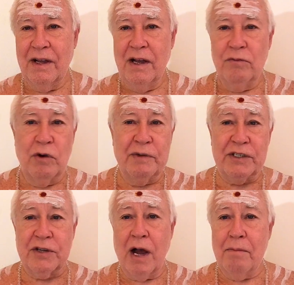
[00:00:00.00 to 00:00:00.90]
And when we
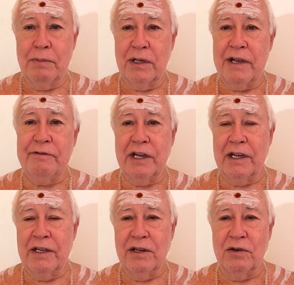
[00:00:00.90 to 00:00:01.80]
stop believing
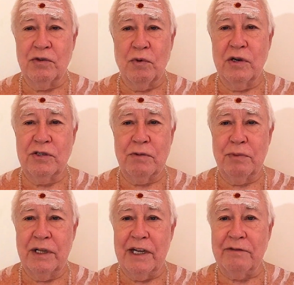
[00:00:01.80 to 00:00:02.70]
in those words and
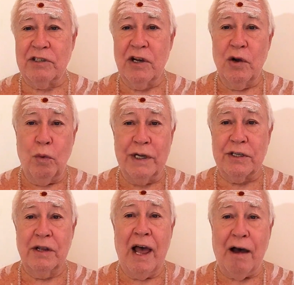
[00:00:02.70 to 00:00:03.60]
beliefs, what's
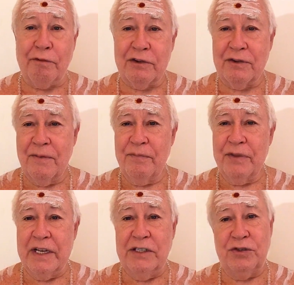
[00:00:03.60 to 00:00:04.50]
left
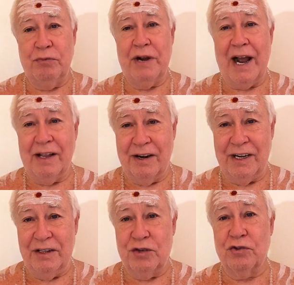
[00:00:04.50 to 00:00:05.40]
is the reality,
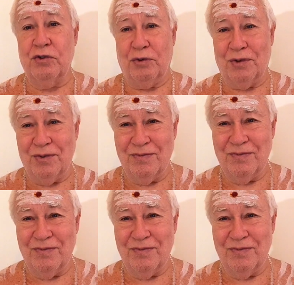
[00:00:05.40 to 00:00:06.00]
the truth.